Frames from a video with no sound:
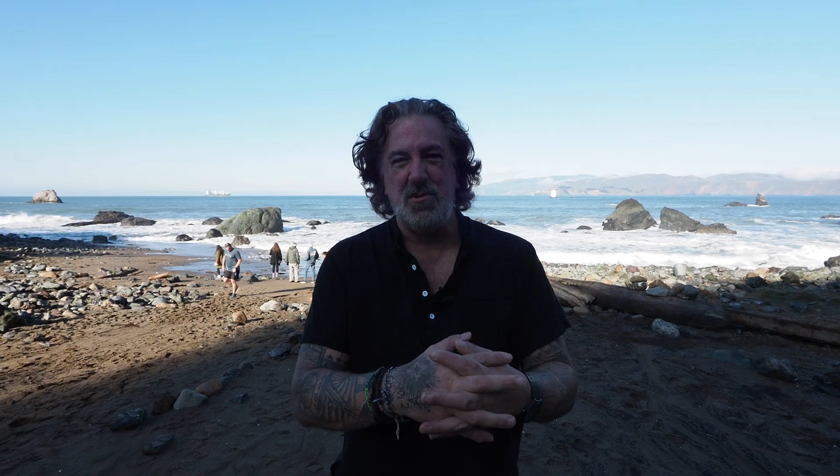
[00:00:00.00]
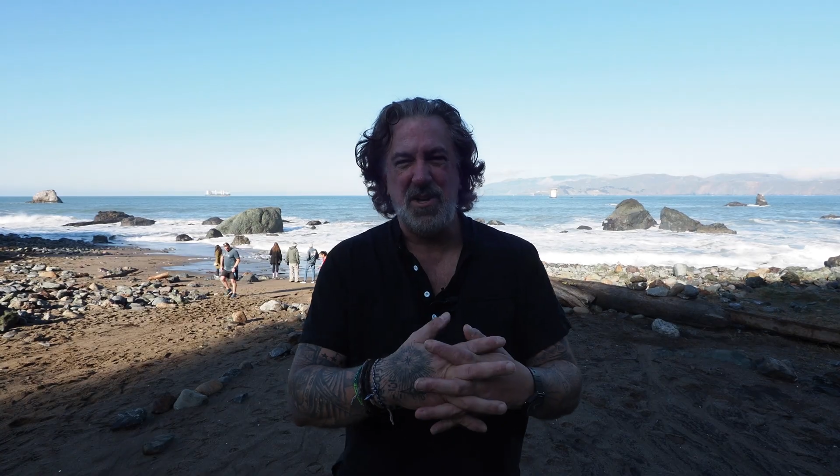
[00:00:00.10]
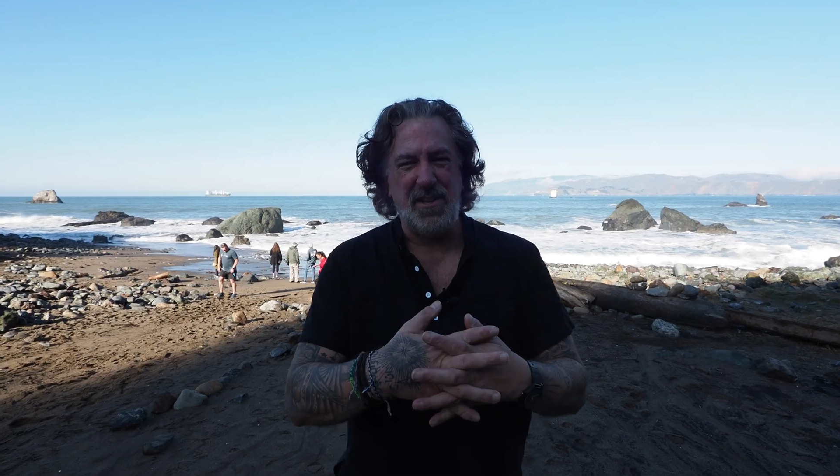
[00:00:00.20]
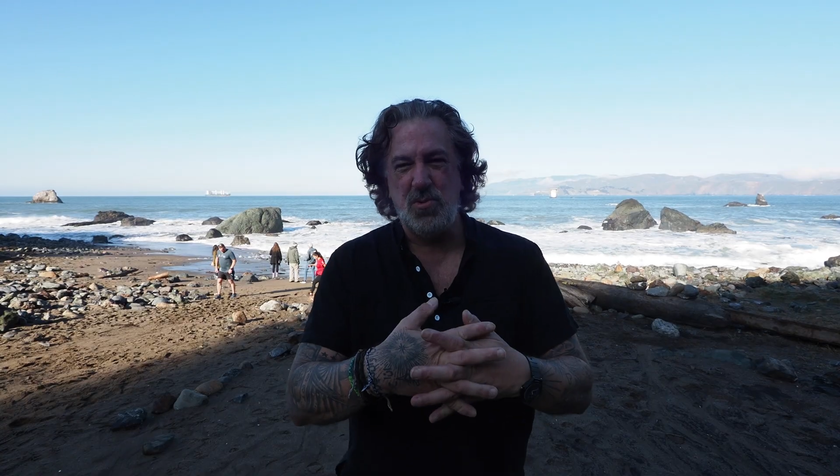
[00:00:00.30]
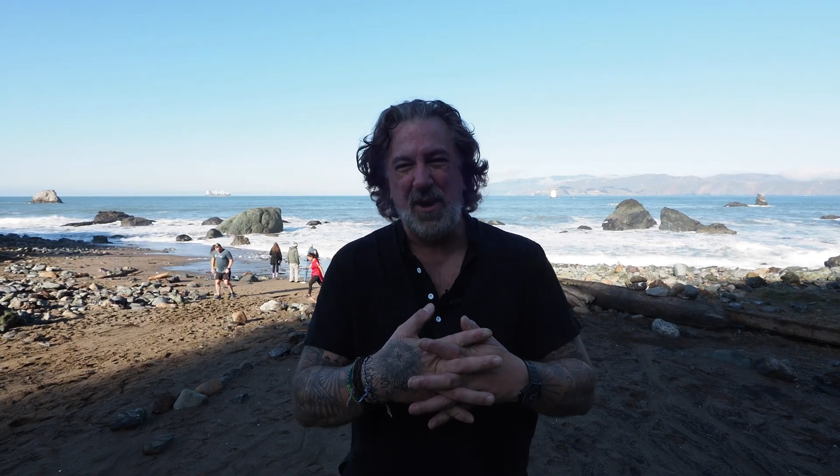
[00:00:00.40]

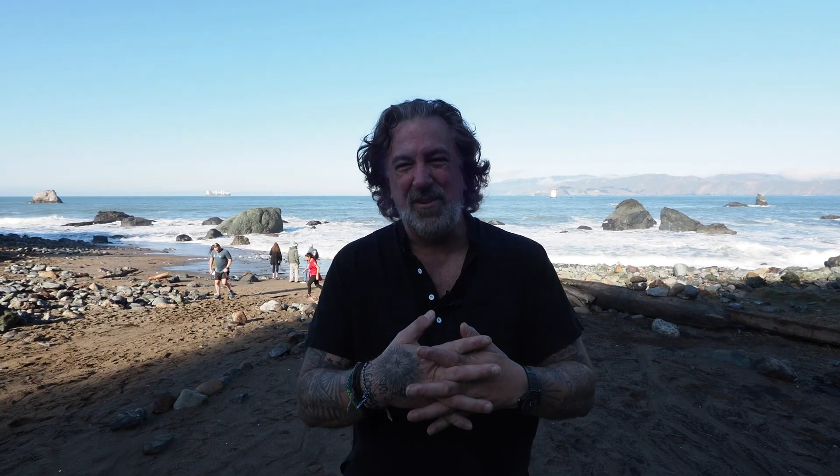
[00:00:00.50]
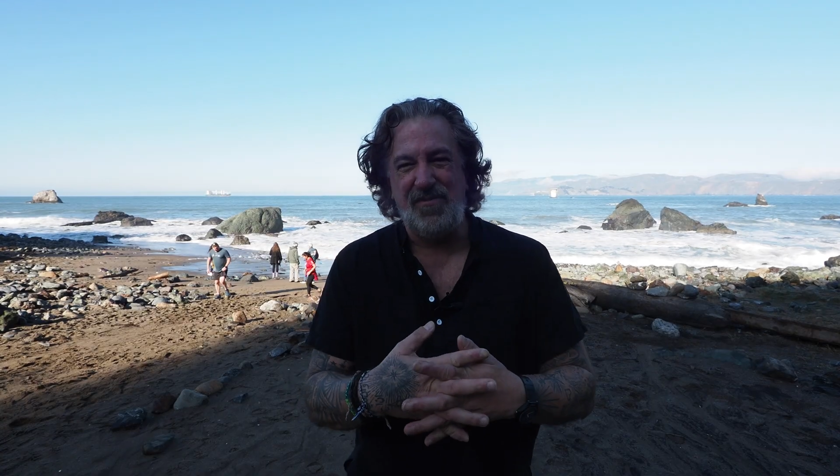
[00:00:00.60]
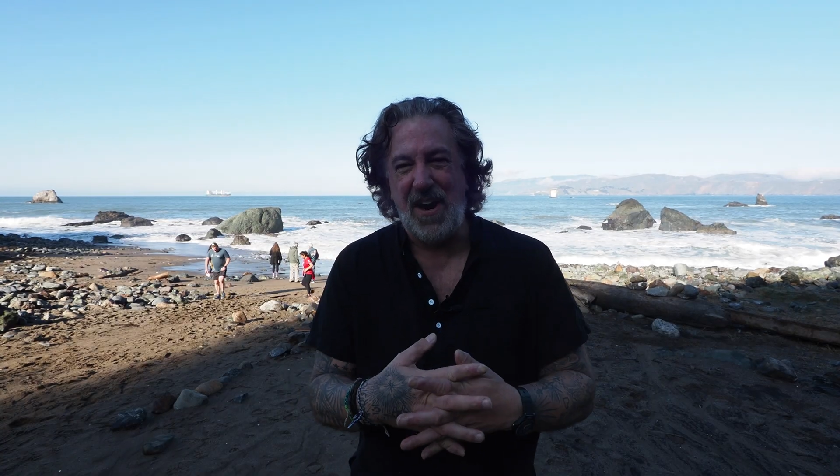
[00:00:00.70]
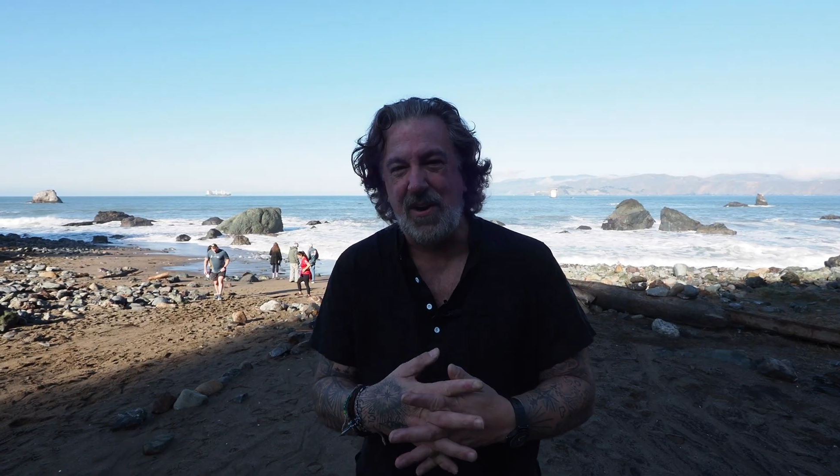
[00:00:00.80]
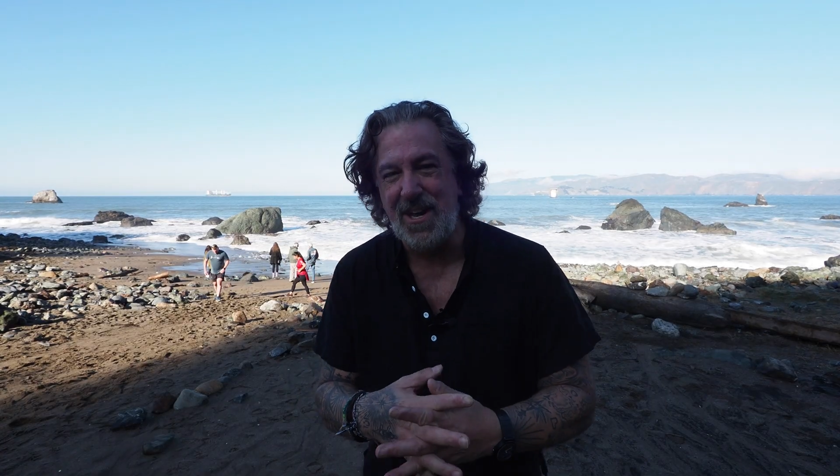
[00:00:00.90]
all these weird
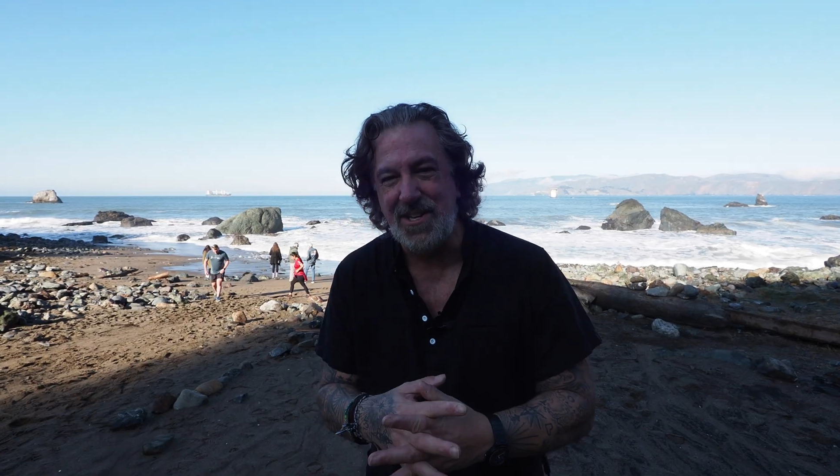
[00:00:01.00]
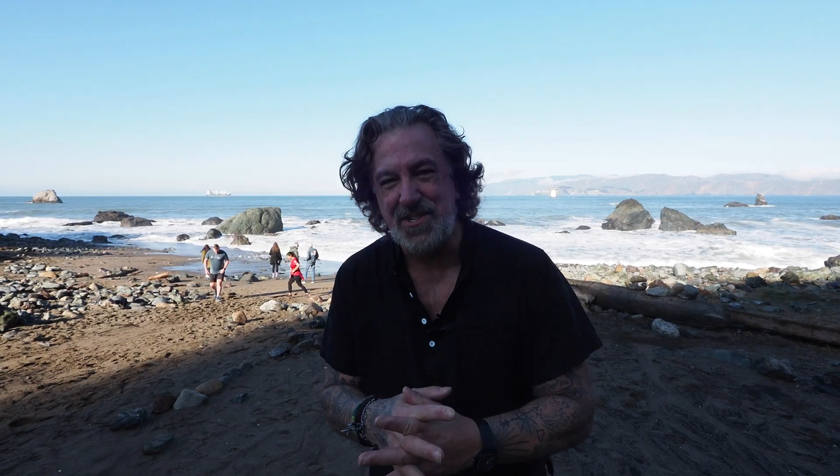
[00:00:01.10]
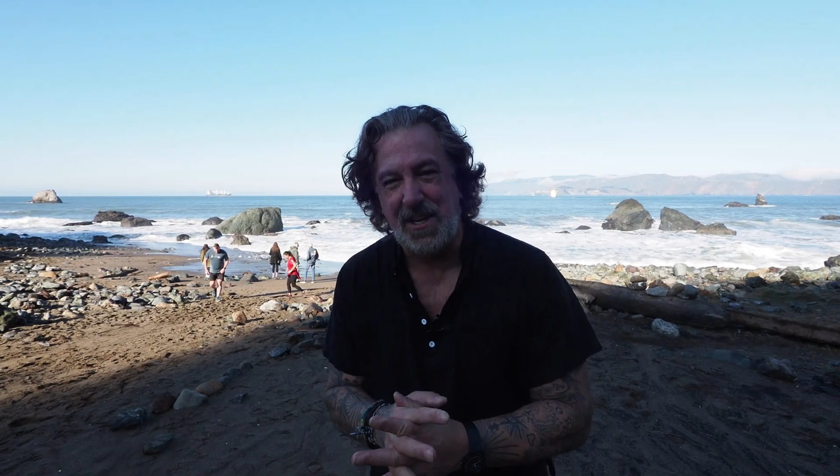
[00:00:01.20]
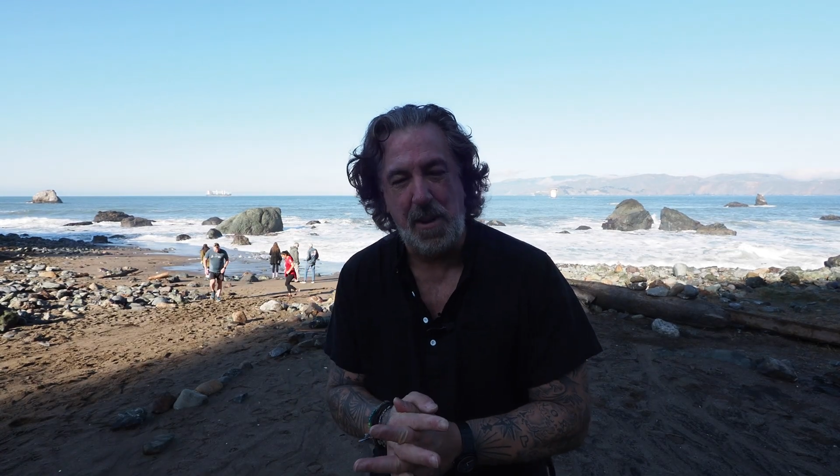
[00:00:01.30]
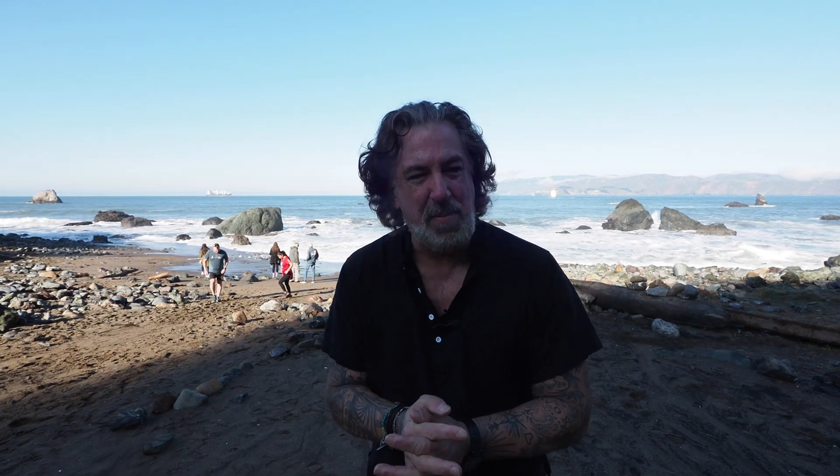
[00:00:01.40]
variants
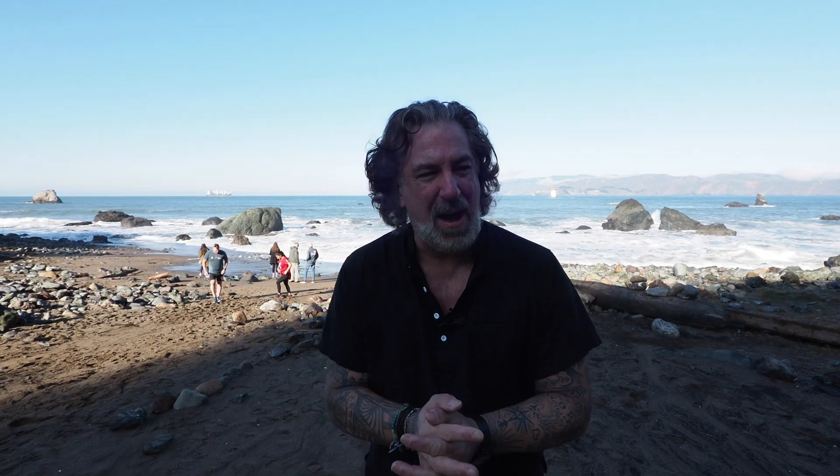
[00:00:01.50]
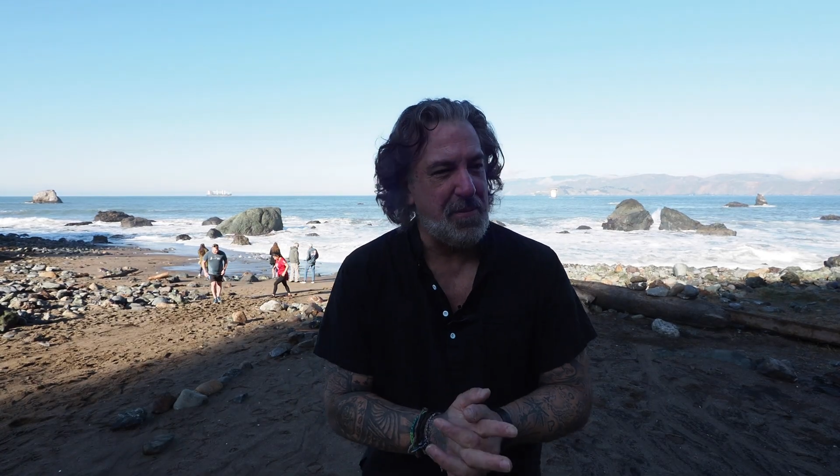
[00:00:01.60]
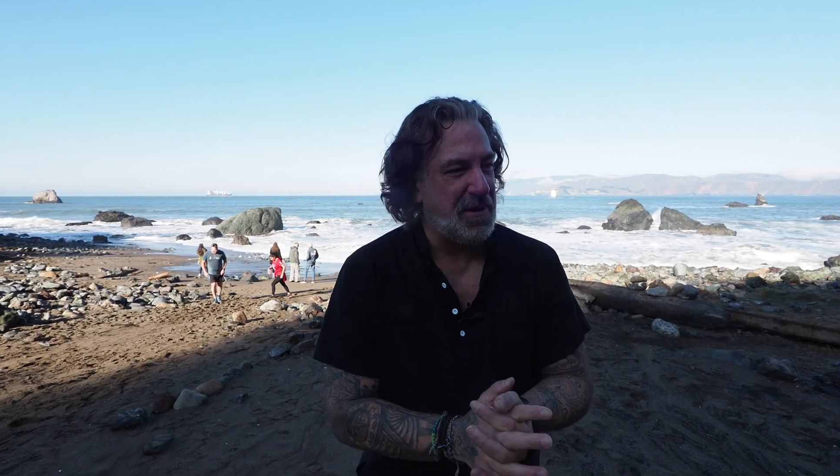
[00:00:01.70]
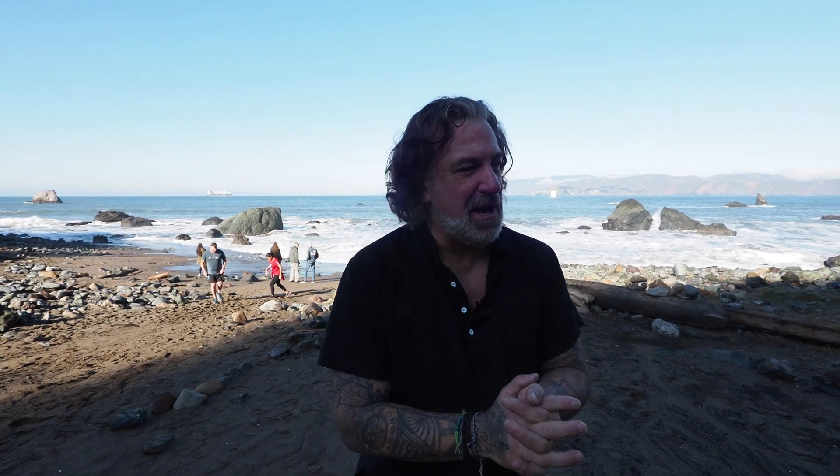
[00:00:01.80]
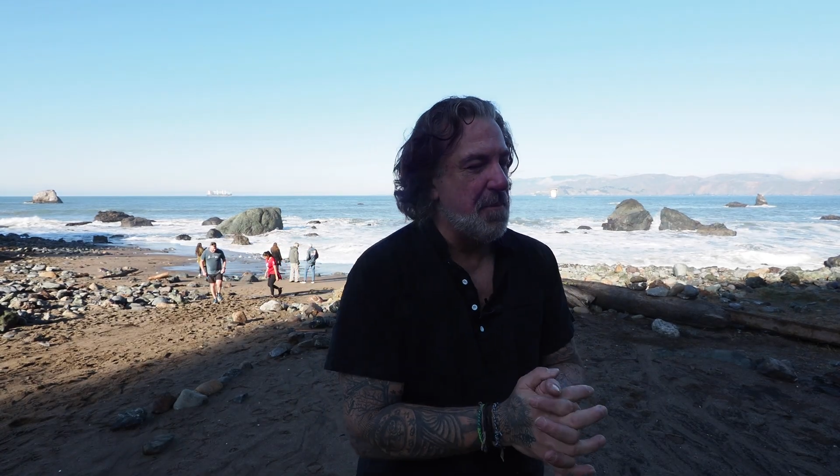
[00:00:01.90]
that kept
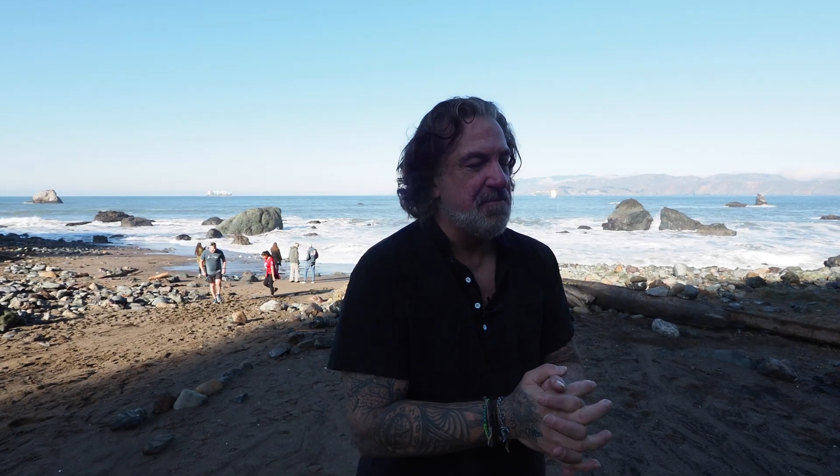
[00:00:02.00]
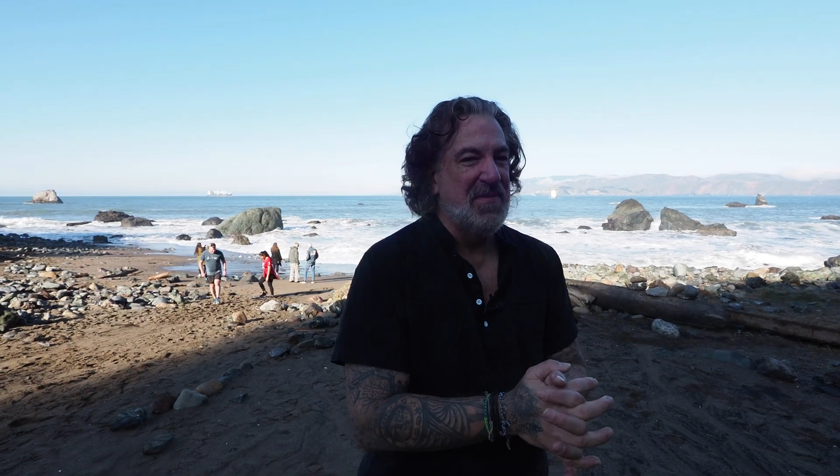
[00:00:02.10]
popping up.